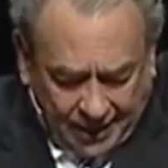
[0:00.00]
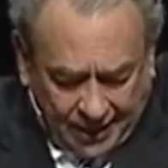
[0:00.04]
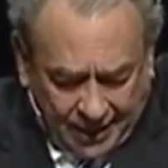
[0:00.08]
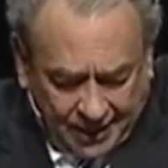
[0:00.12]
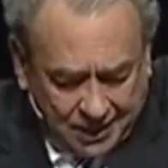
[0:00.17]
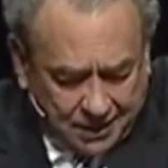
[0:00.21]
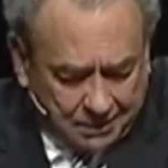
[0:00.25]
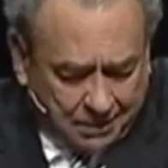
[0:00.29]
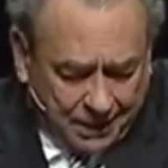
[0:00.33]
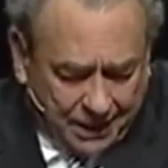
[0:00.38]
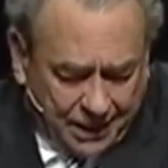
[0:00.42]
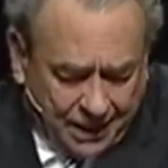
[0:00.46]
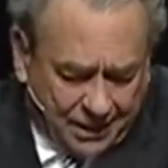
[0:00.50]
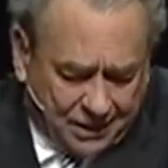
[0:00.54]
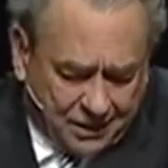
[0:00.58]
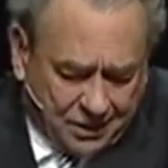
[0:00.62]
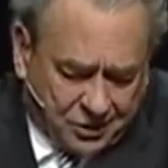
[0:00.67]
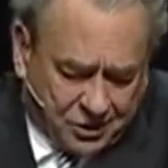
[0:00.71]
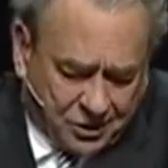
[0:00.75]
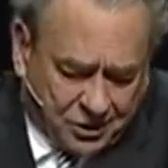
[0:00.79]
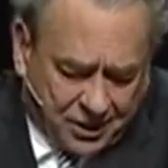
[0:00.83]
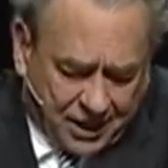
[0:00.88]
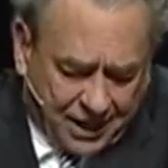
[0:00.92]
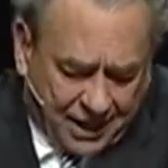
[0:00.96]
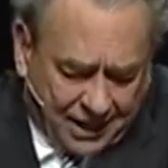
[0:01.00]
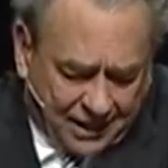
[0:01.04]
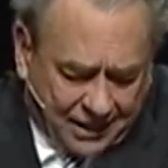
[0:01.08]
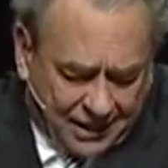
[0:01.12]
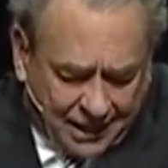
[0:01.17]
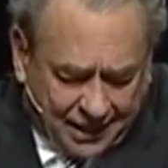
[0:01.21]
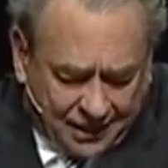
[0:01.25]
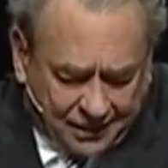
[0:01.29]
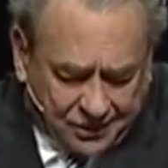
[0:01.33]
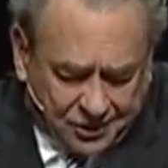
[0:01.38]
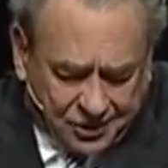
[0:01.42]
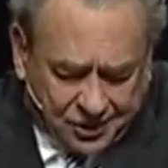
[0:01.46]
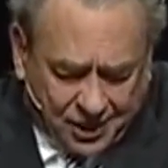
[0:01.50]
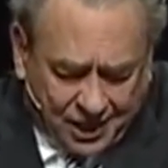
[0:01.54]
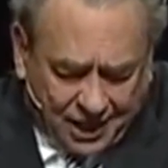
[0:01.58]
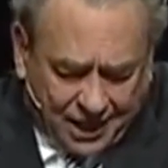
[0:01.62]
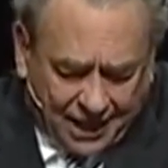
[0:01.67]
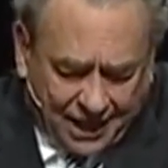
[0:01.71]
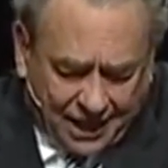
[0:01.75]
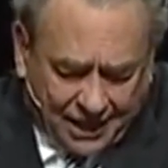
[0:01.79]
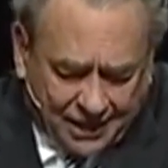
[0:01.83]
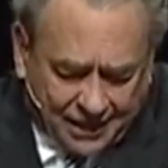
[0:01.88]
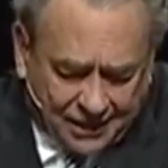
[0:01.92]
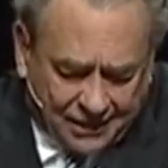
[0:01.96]
and you begin to stand
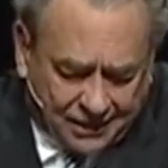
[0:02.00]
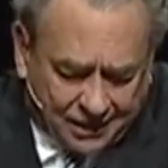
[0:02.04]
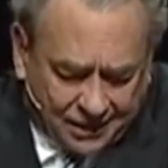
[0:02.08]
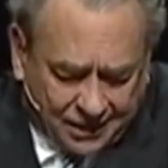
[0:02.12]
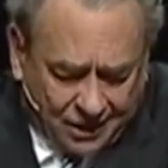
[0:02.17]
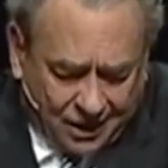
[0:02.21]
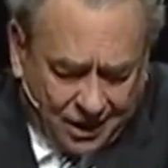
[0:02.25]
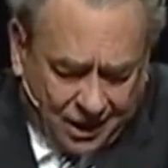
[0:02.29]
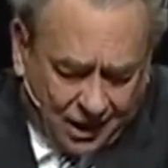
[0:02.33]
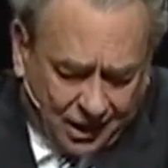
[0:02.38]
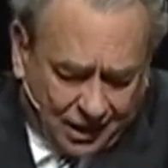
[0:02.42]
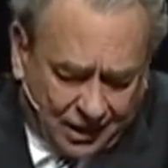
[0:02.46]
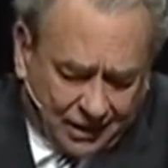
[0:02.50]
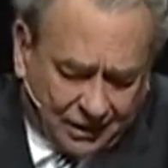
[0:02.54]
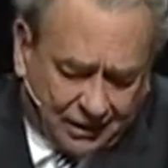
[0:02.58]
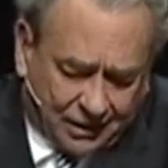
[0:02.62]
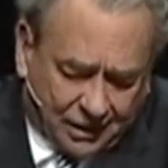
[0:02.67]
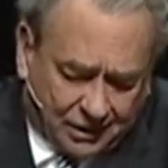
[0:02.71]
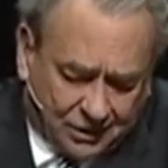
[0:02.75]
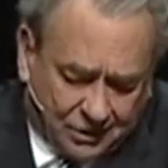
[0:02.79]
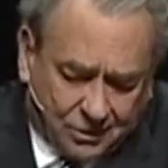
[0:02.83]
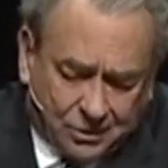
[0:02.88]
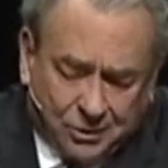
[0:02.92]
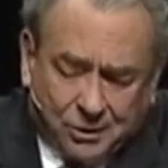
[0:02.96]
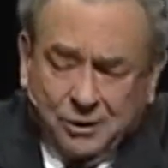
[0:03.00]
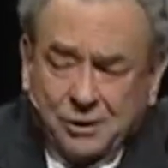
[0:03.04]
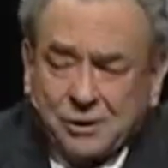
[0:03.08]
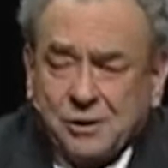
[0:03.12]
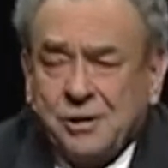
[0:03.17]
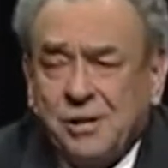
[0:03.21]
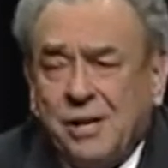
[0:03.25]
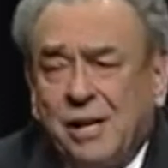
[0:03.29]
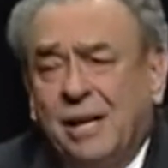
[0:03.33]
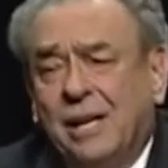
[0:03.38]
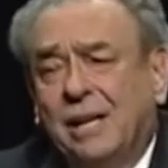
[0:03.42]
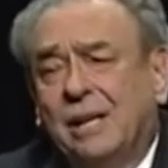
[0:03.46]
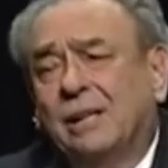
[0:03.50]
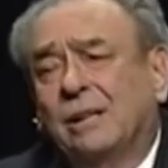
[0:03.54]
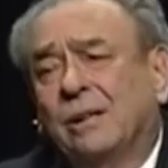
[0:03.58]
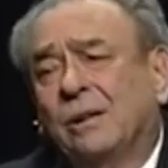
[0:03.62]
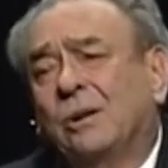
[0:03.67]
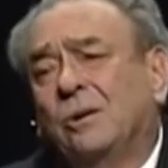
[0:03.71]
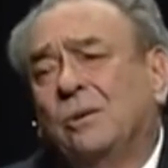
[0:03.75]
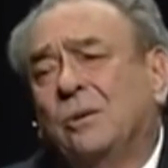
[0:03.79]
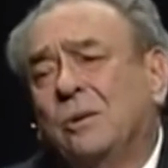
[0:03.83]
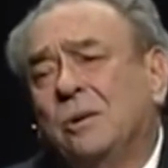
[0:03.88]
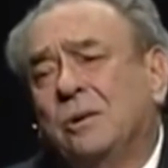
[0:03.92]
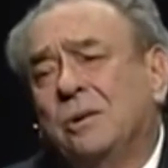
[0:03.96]
outside and to knock at the door, saying,
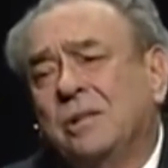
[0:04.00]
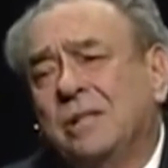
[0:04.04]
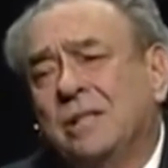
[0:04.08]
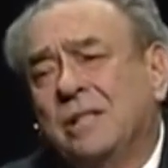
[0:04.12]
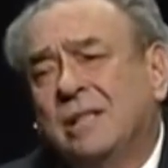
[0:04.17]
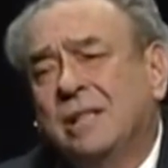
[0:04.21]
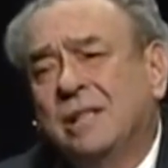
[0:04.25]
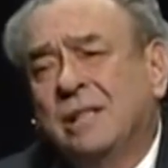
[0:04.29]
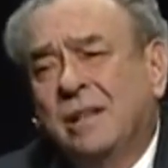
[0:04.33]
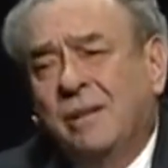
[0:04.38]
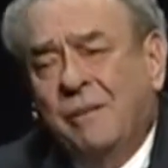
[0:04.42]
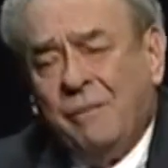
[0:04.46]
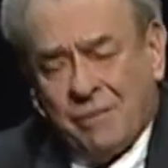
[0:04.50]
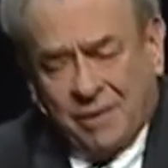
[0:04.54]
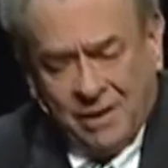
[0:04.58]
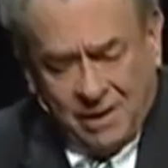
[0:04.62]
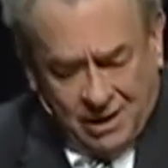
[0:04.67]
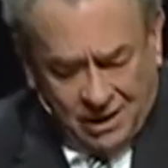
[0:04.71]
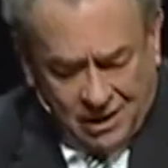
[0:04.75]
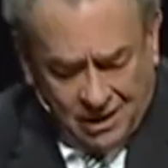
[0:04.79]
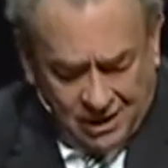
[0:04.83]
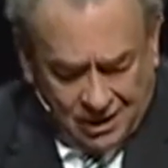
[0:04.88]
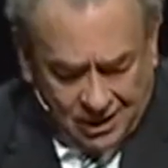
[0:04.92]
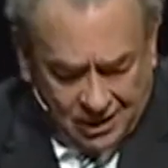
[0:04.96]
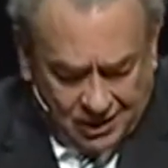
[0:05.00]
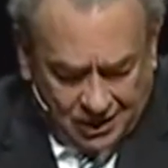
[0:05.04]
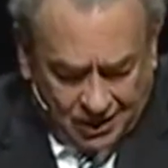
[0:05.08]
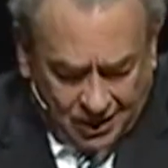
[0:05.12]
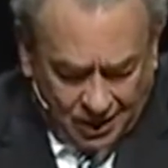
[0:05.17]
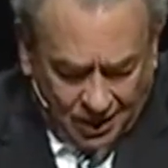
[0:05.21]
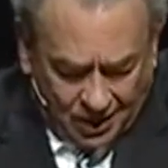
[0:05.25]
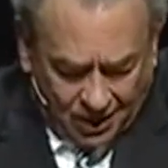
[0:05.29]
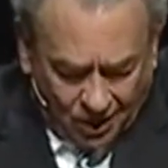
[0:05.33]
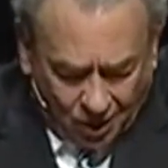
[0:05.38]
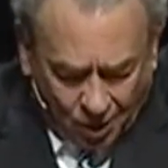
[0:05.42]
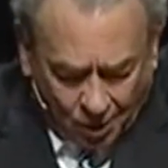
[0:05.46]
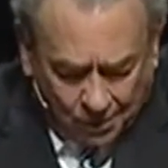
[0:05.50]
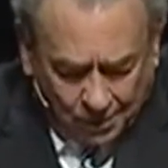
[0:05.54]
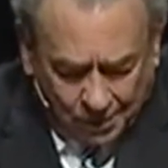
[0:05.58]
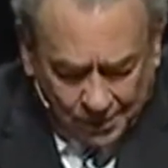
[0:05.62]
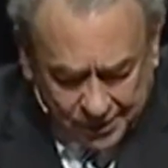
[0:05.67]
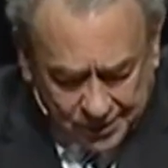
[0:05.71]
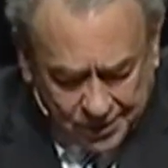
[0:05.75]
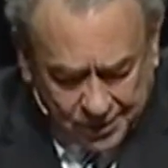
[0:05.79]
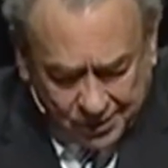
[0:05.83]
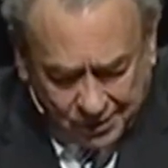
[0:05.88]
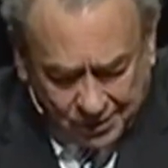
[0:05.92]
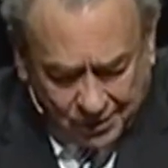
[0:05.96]
Lord,
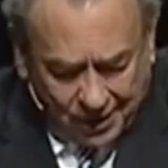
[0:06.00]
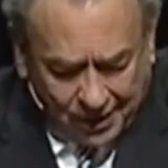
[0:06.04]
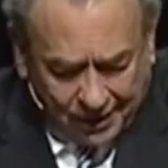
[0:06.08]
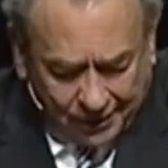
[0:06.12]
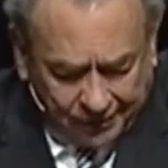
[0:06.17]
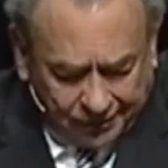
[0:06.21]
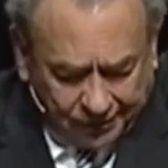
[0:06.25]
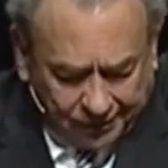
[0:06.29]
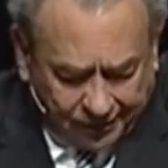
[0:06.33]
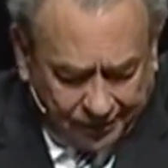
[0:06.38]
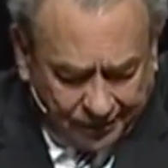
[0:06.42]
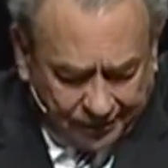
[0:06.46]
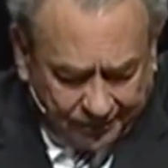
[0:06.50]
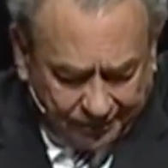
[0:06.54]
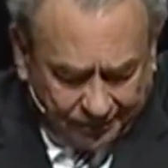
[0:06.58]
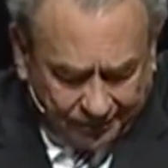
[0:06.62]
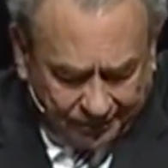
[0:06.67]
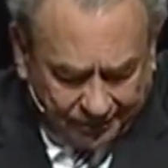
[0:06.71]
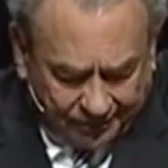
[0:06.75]
open to us,